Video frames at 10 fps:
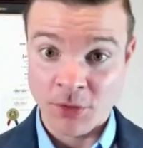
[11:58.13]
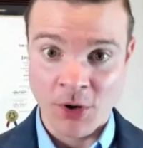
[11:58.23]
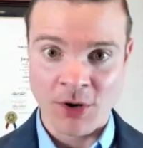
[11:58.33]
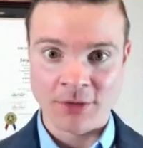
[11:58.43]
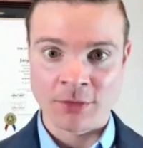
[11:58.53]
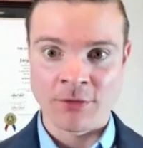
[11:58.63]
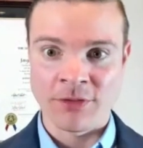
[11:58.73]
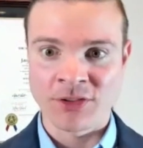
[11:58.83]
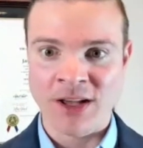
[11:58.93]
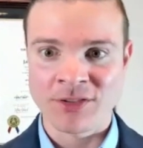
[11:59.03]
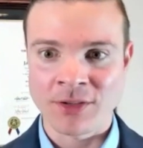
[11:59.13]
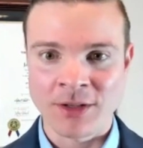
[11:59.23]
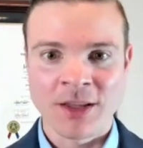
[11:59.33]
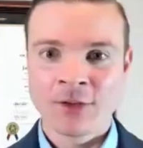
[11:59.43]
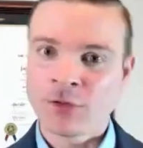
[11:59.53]
All right, so fantastic.
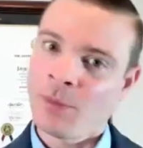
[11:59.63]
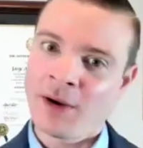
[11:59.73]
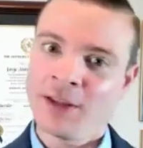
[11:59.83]
So by